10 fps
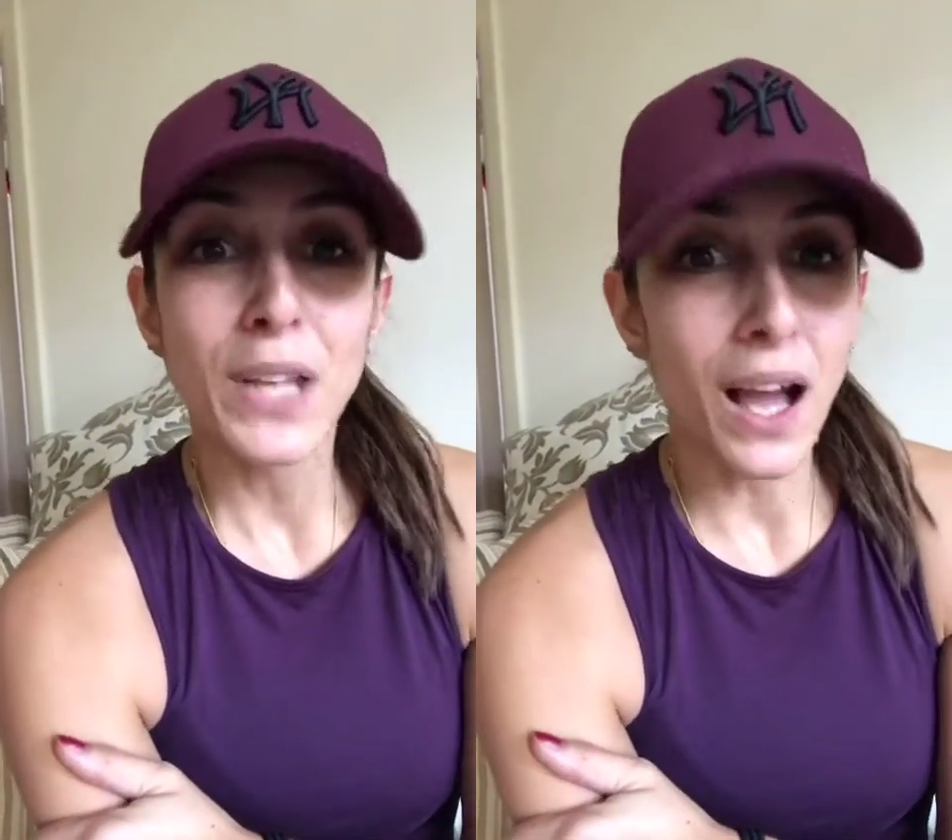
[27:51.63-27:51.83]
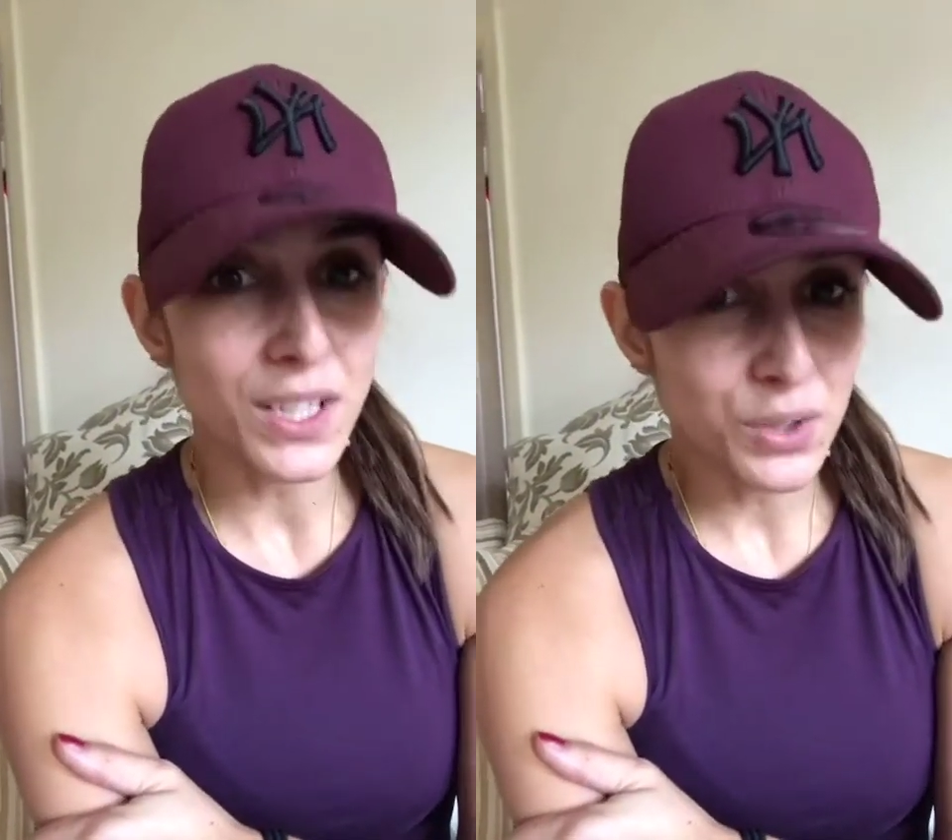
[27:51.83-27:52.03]

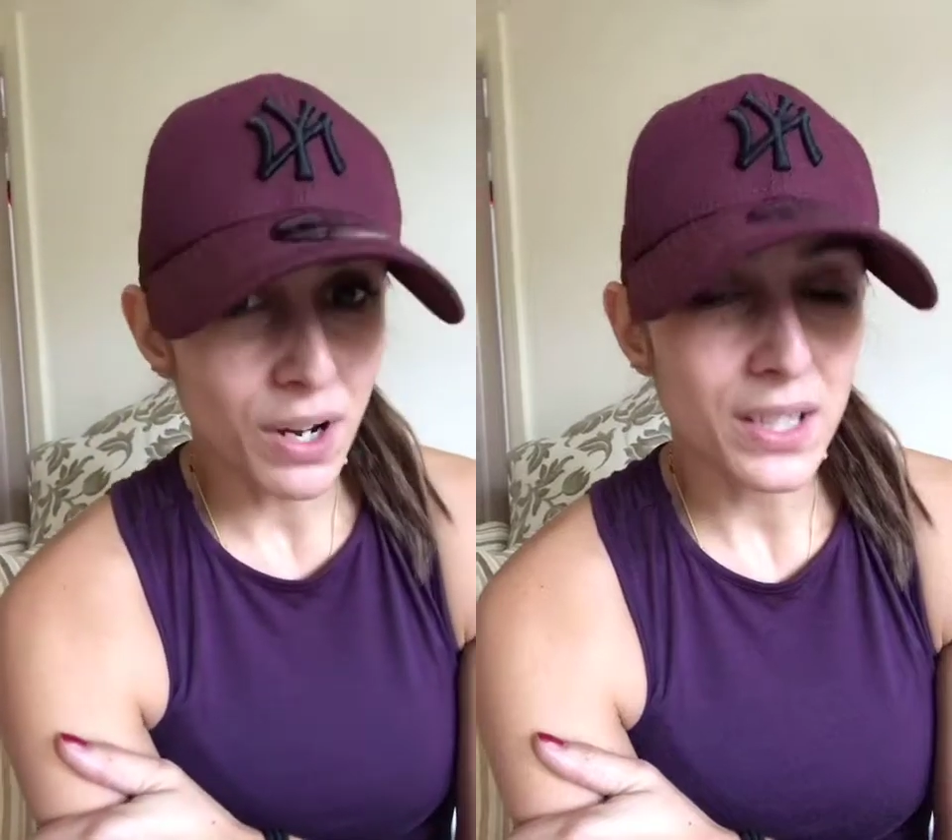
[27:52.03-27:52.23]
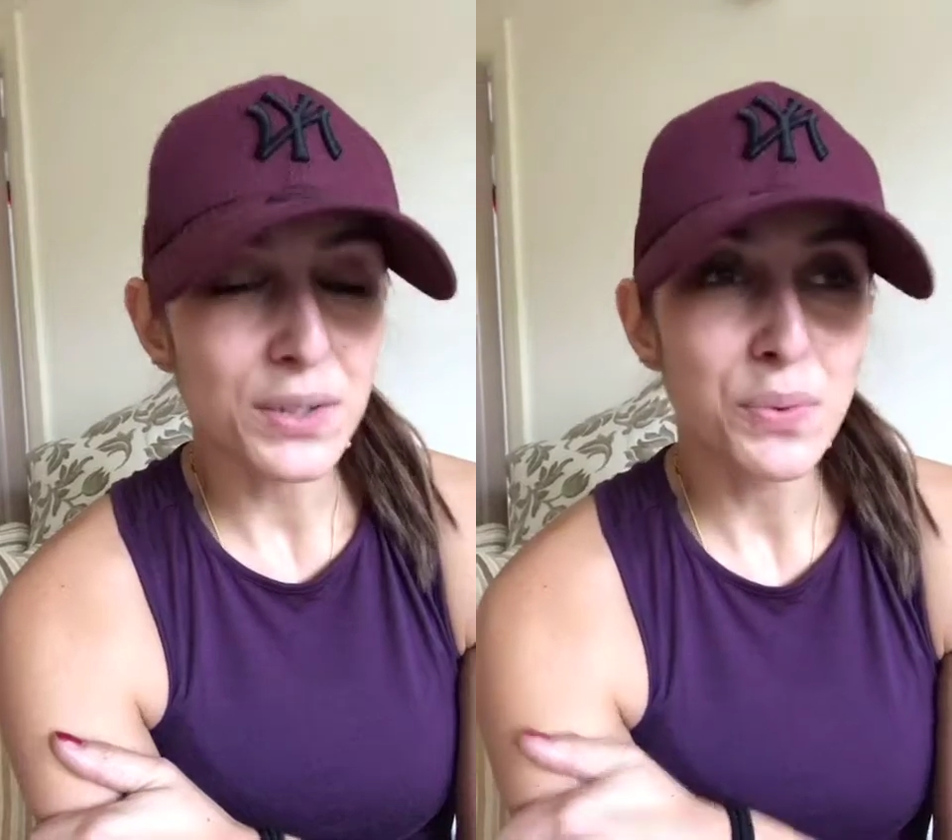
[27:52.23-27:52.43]
I
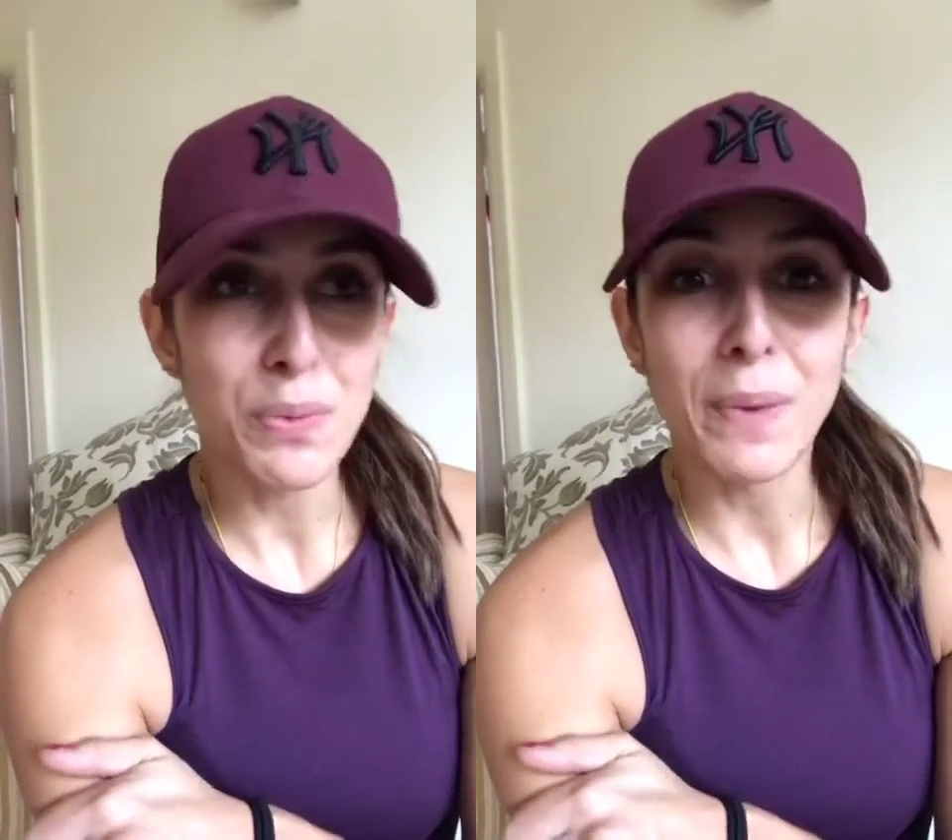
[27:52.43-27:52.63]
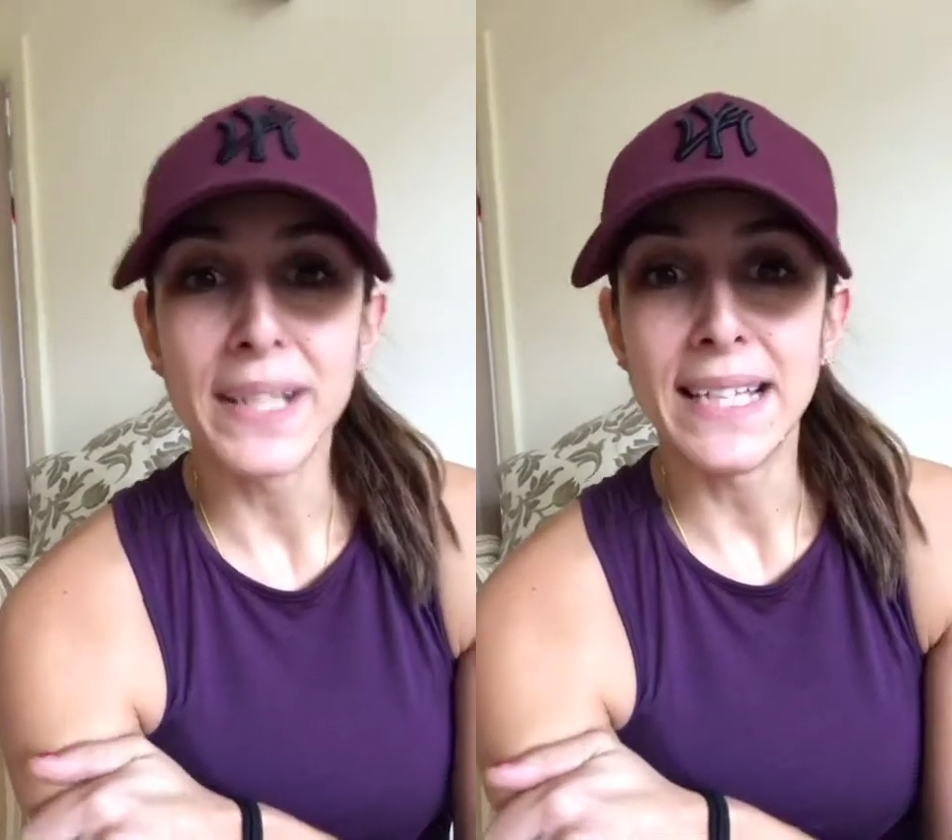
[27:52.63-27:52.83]
struggled
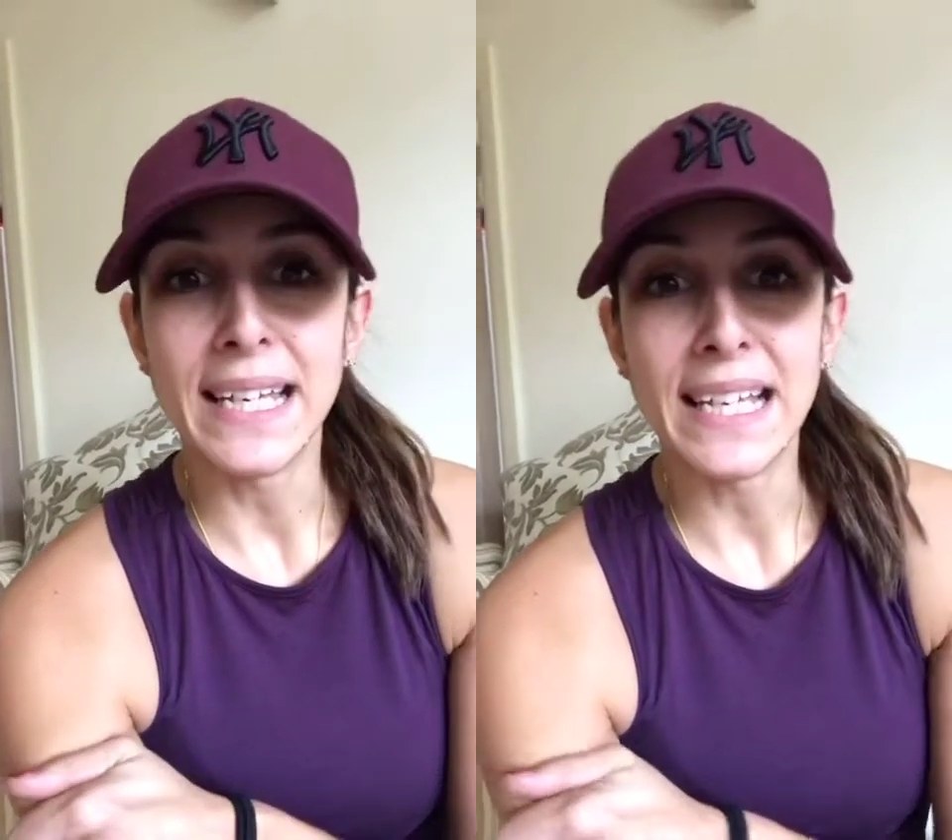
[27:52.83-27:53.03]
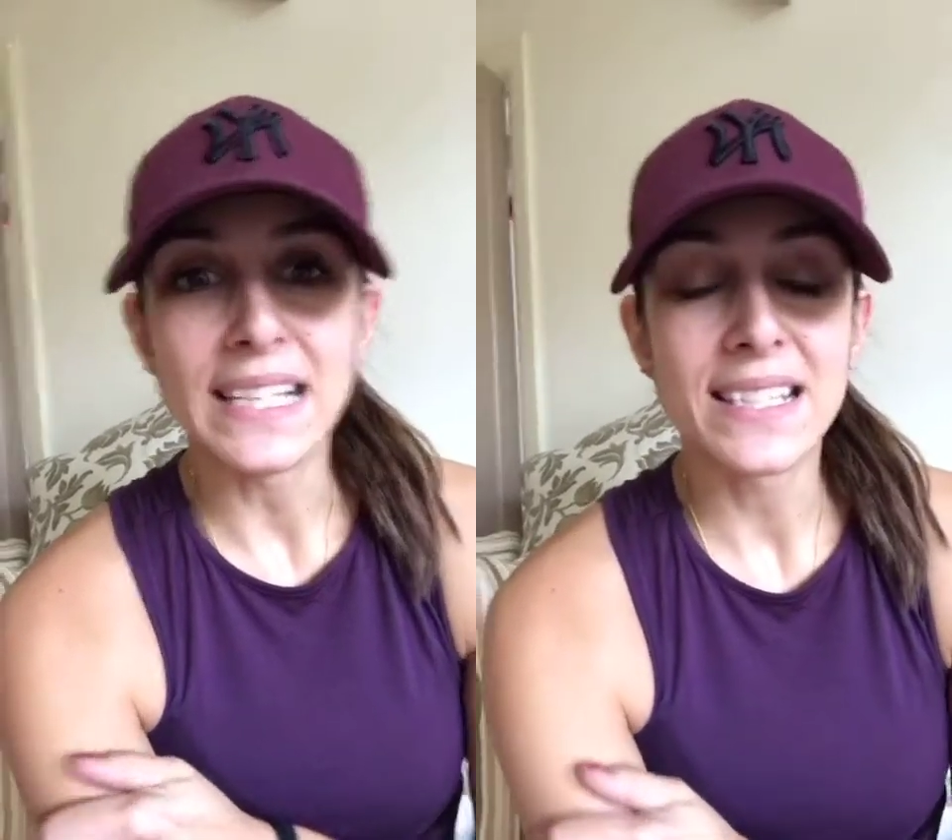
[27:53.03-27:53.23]
with my
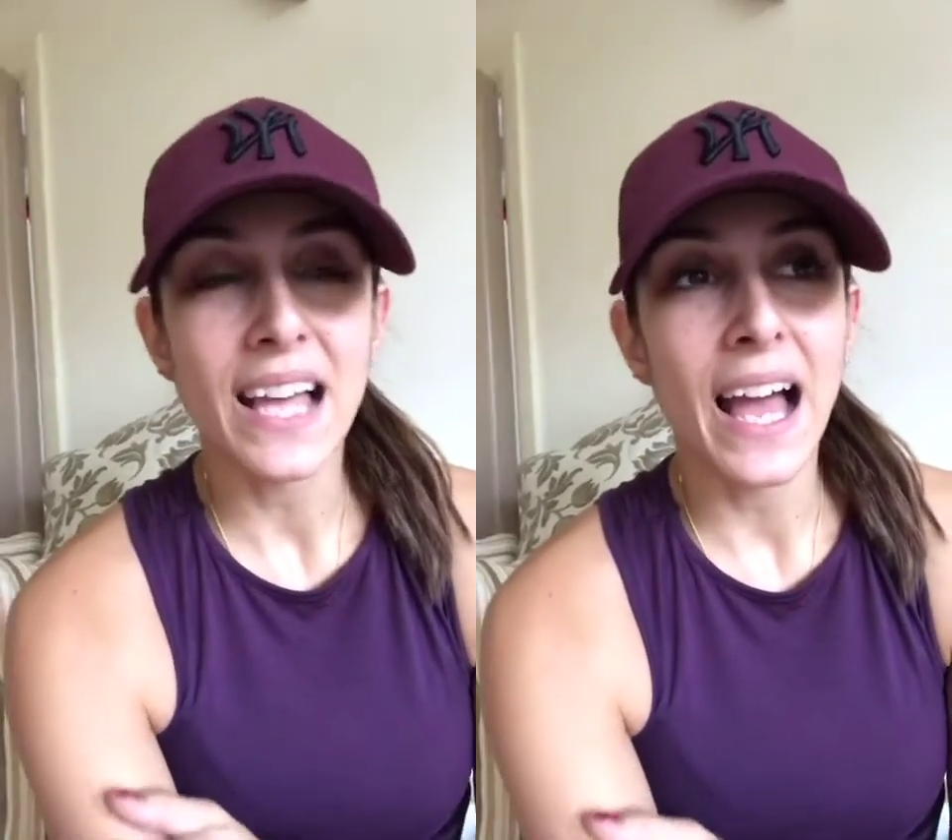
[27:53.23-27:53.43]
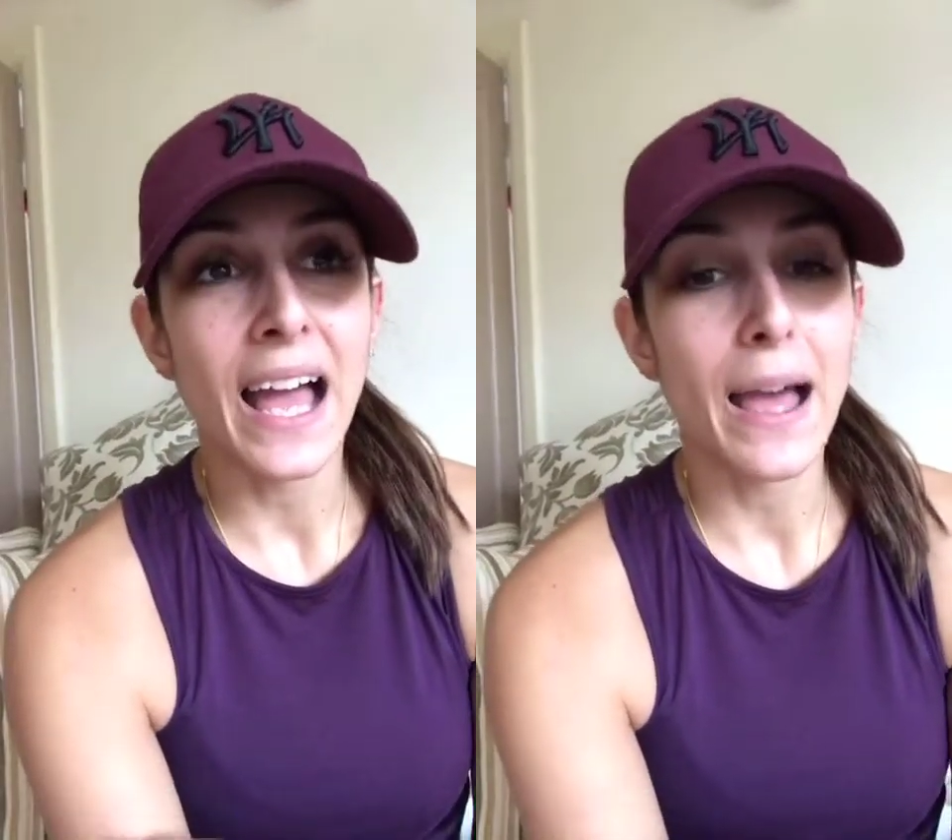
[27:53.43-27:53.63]
knees,
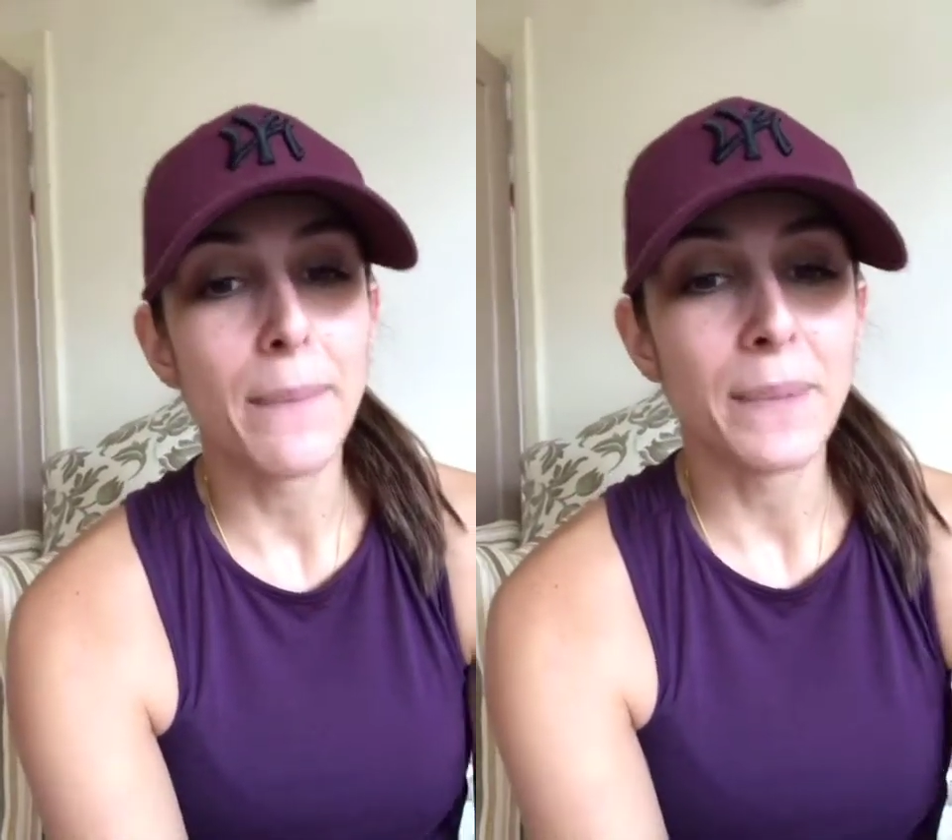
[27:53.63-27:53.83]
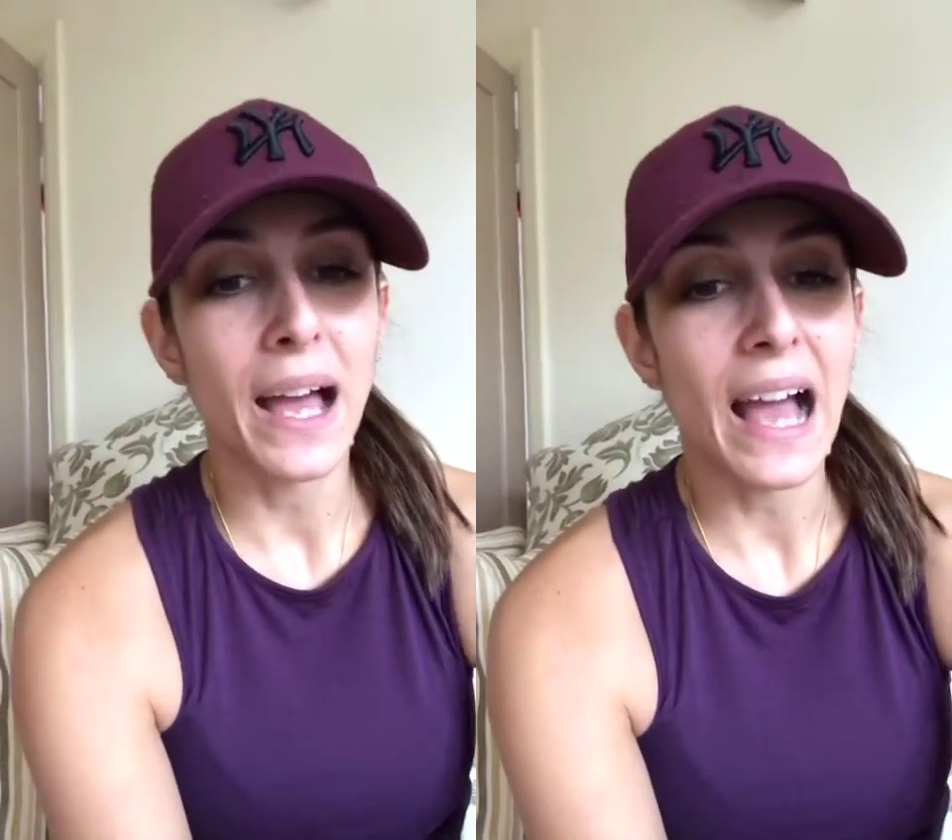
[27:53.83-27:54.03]
and